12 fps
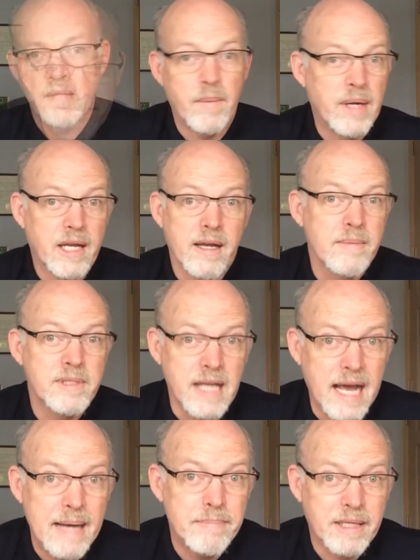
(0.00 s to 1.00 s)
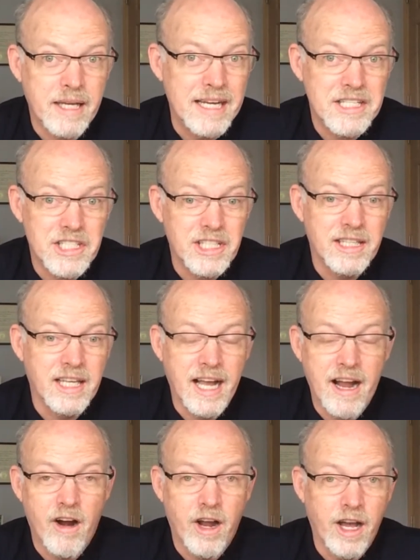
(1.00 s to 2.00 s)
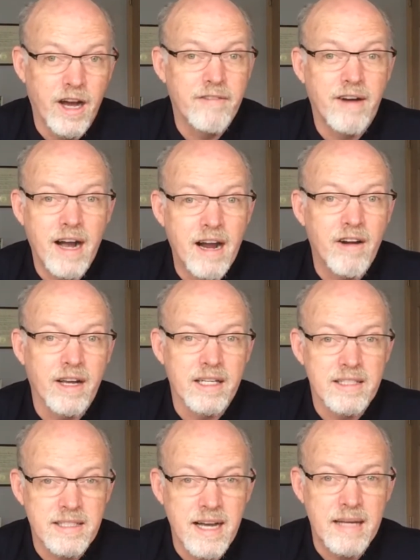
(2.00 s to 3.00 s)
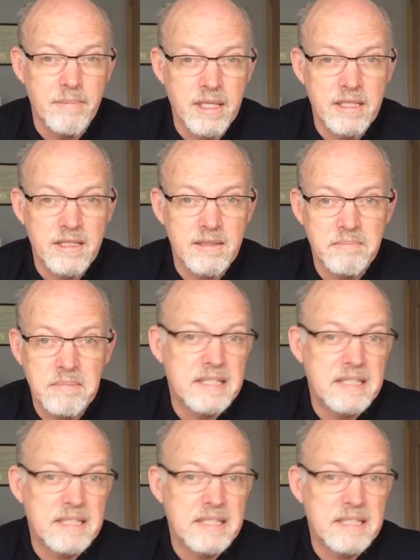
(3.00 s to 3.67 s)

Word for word: Now, when it comes to application in the area of hiring and assignments,